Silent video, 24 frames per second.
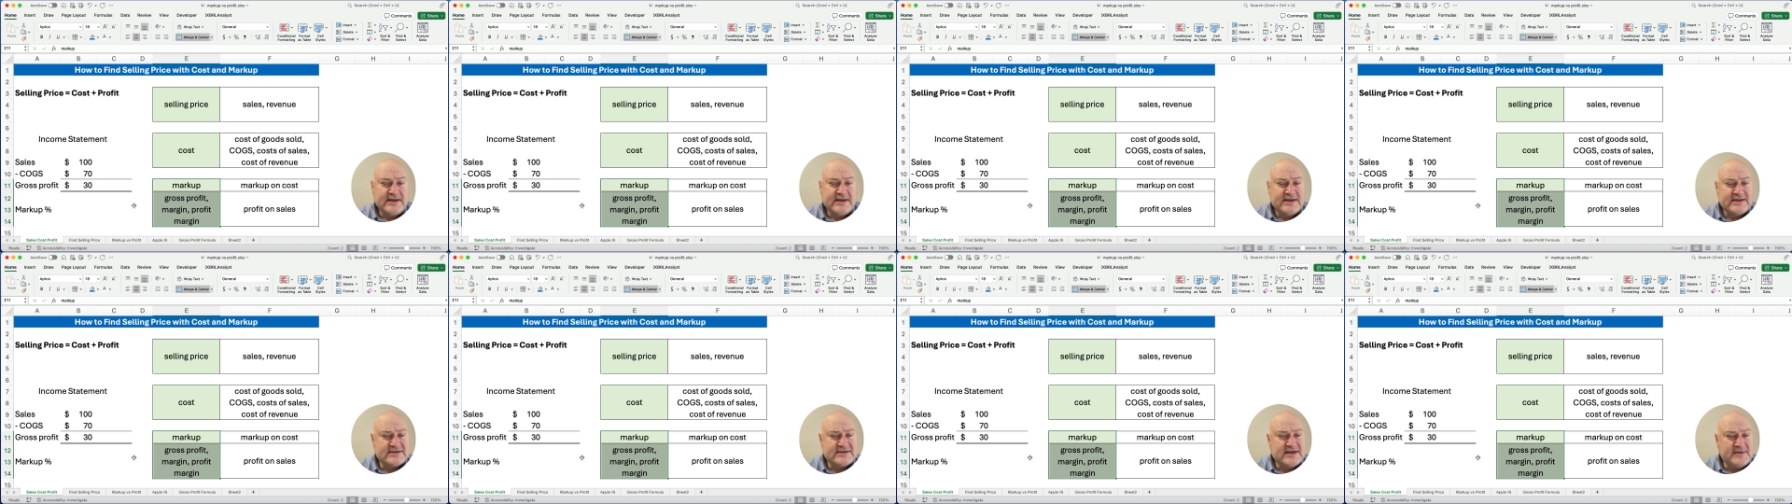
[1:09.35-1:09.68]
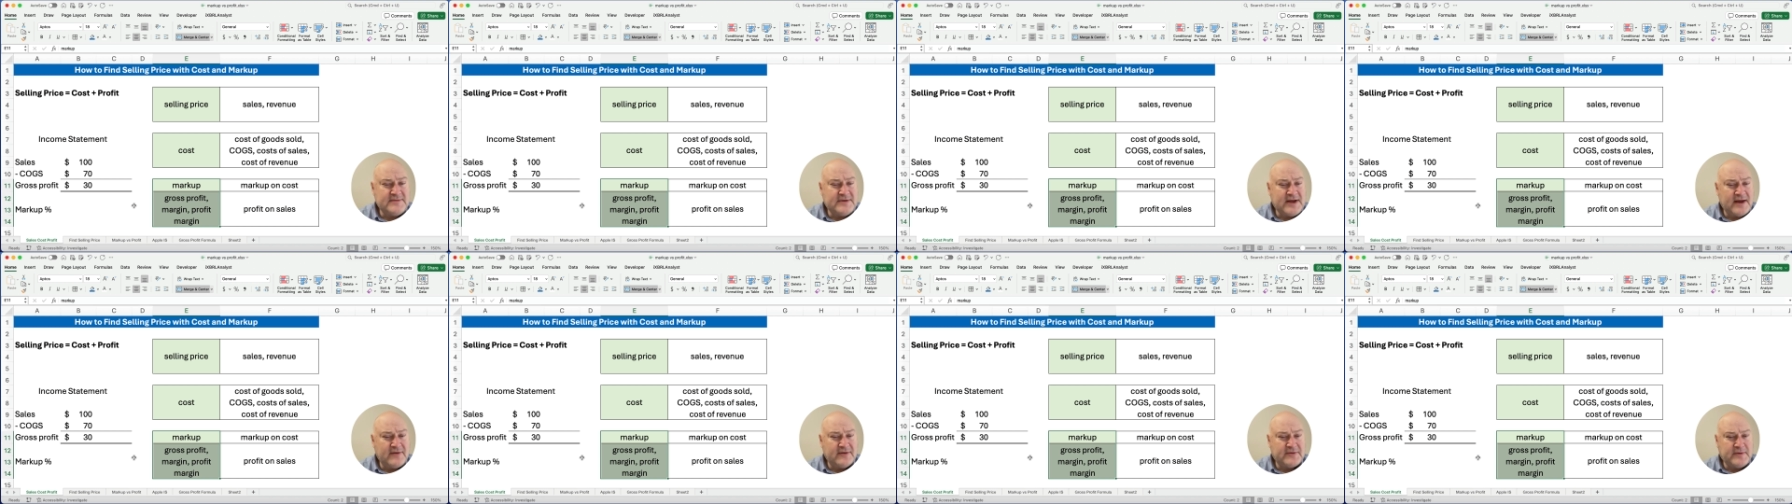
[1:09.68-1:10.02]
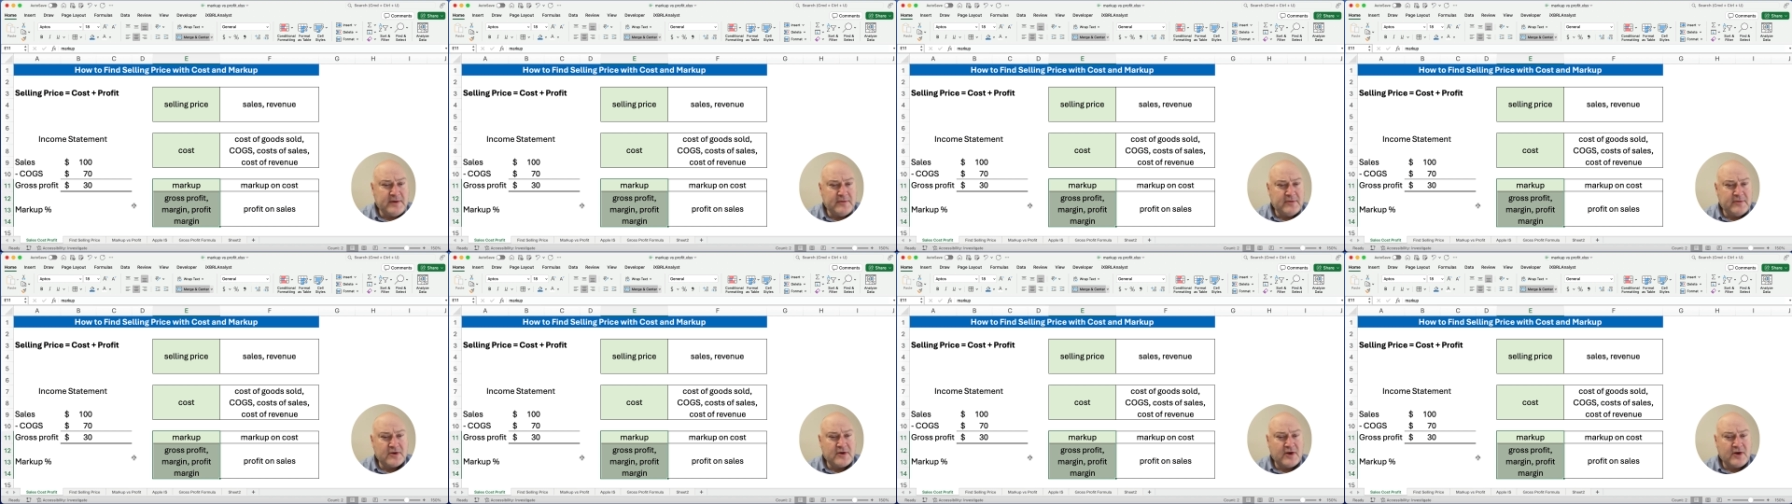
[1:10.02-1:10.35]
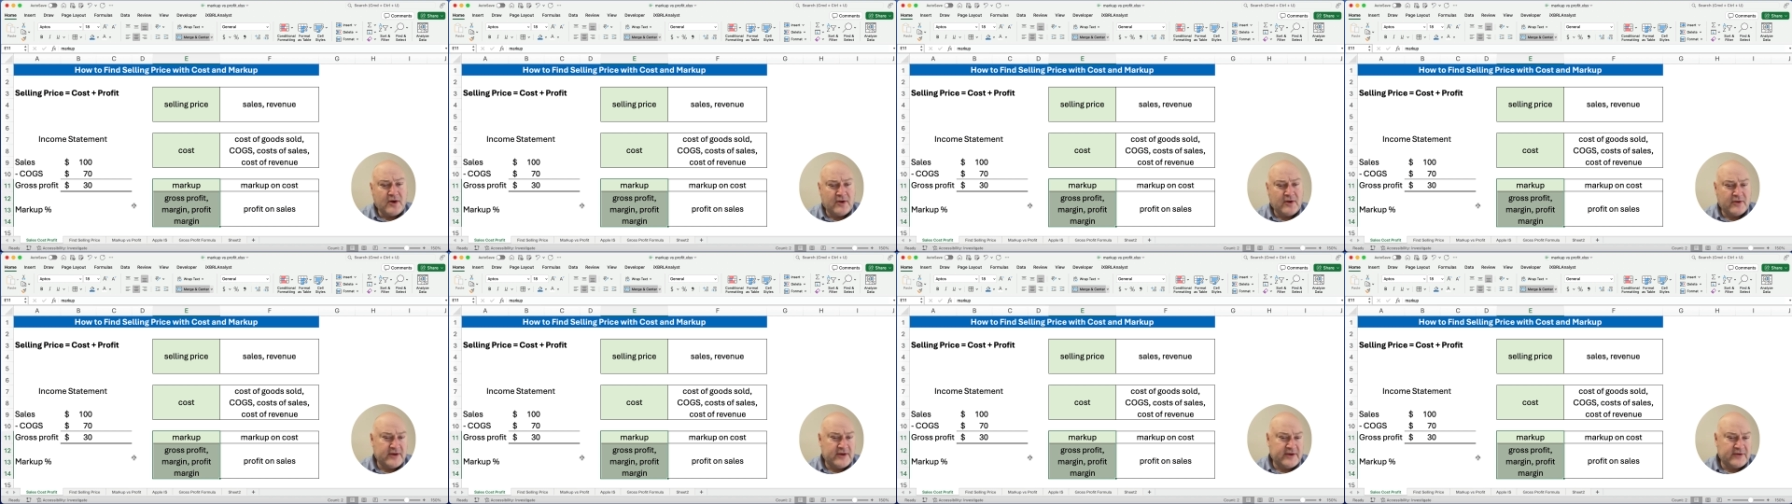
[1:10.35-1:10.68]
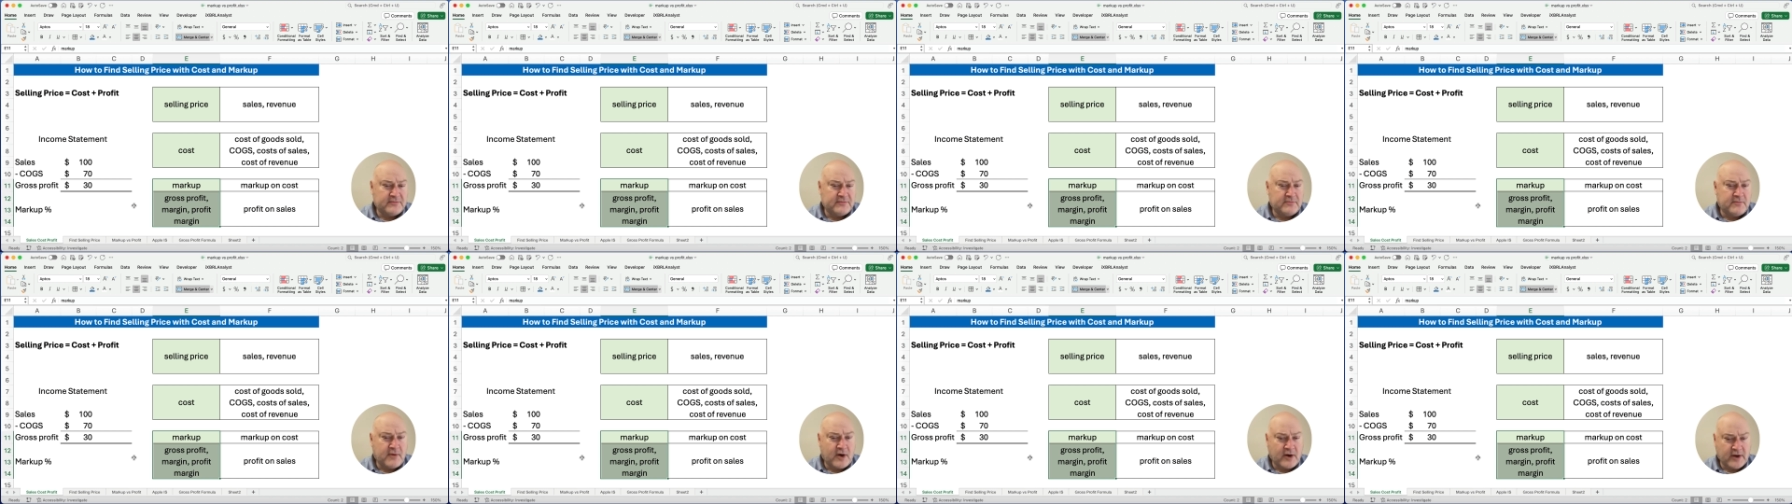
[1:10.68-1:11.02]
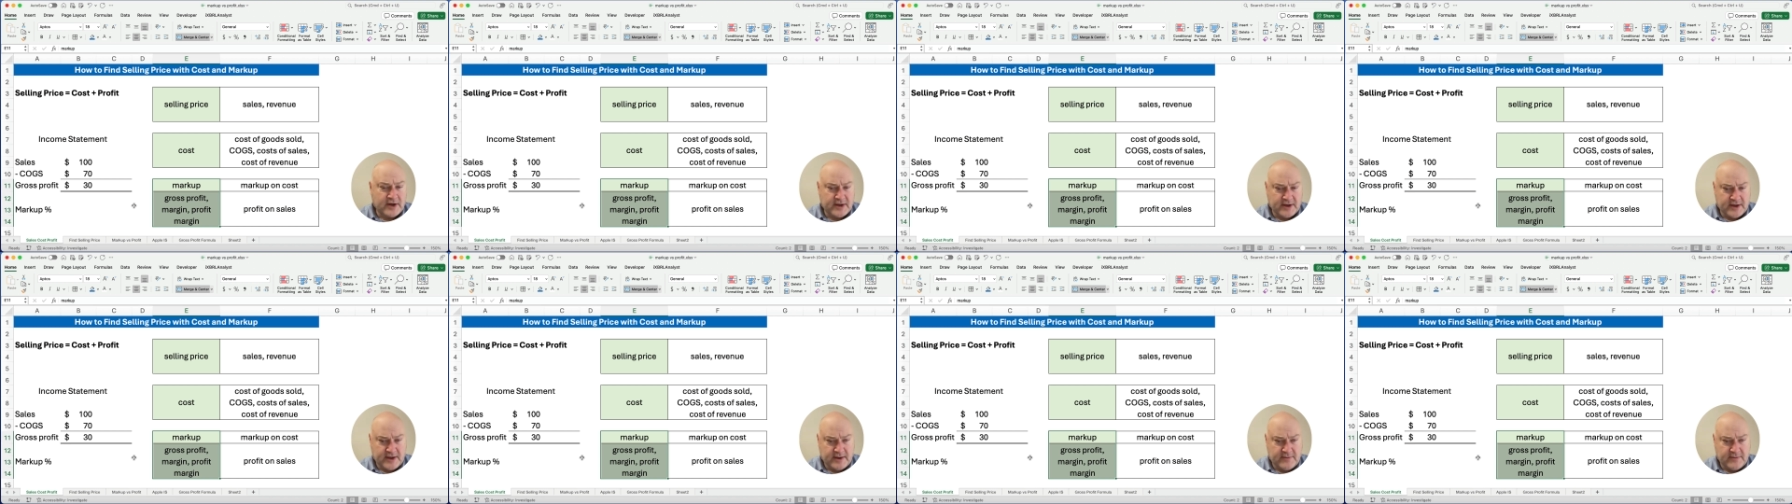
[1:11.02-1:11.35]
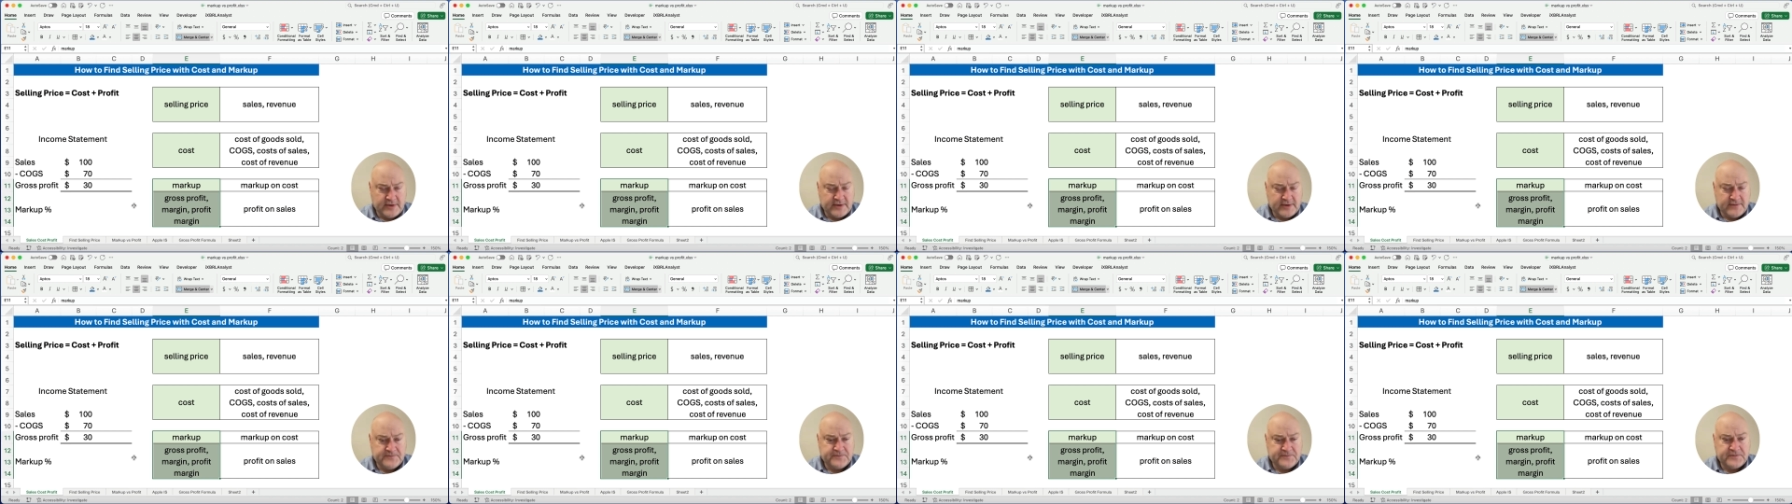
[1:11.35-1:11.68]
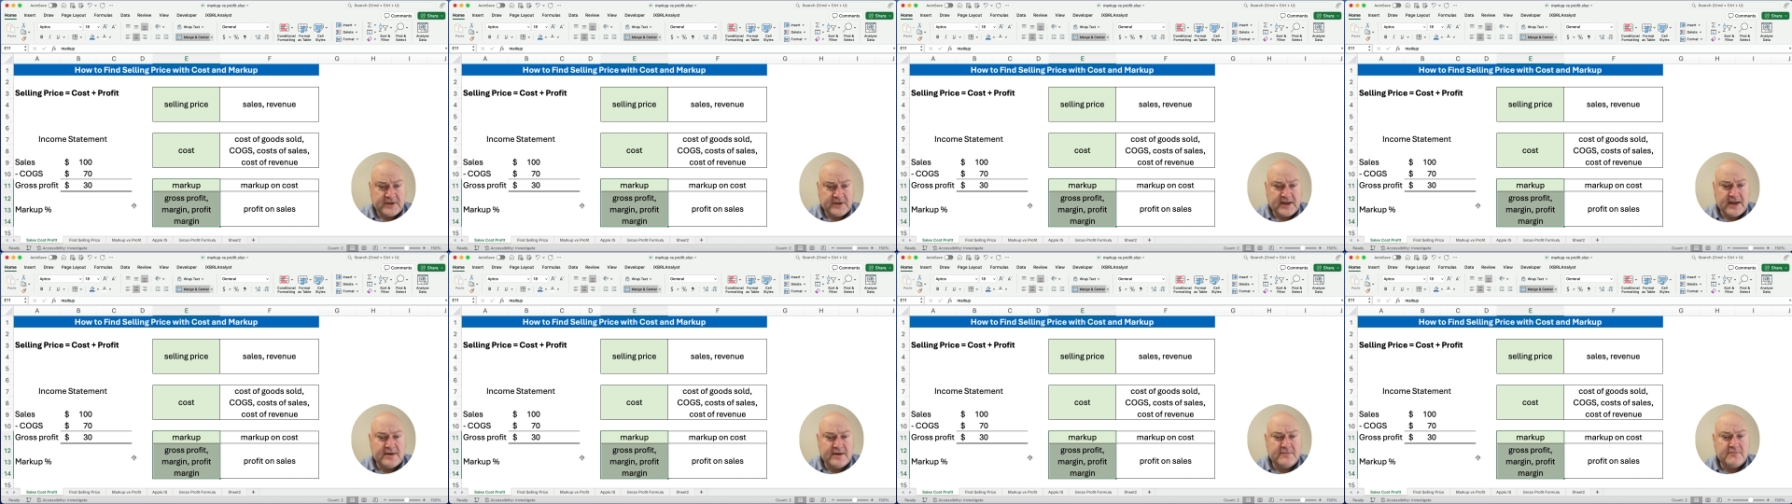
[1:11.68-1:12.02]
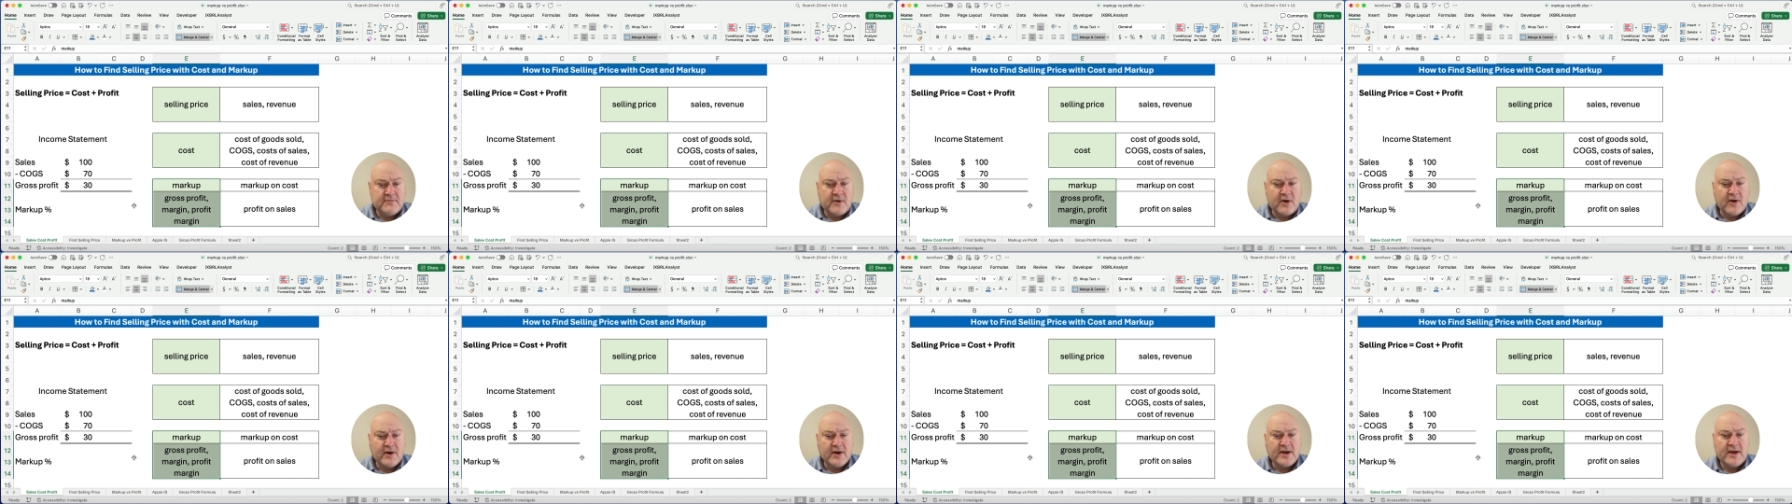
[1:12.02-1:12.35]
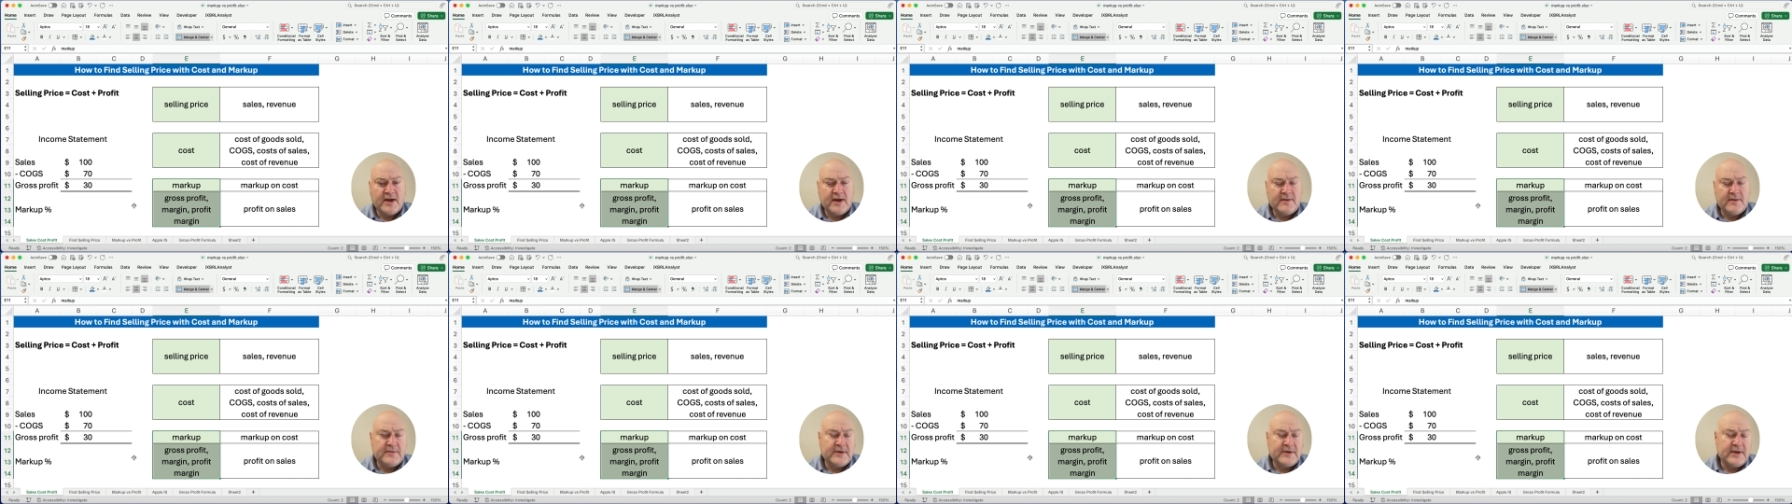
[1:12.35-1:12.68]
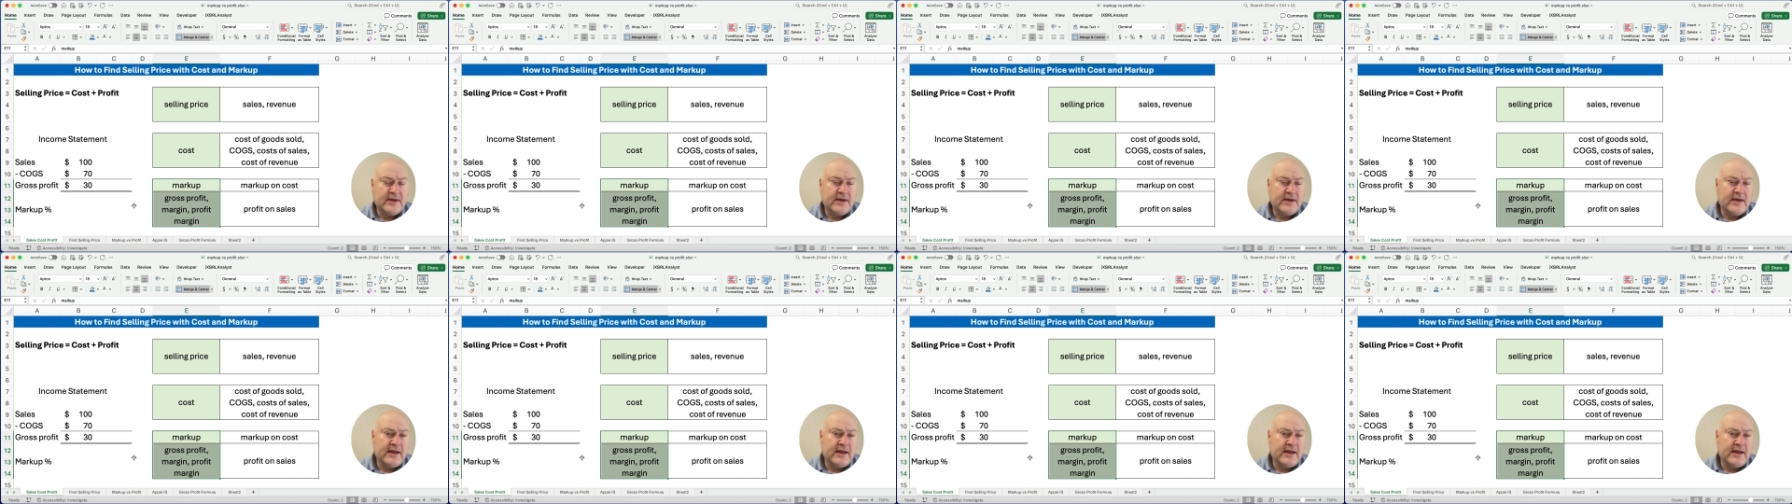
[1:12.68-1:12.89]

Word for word: Sometimes people call this markup, and markup,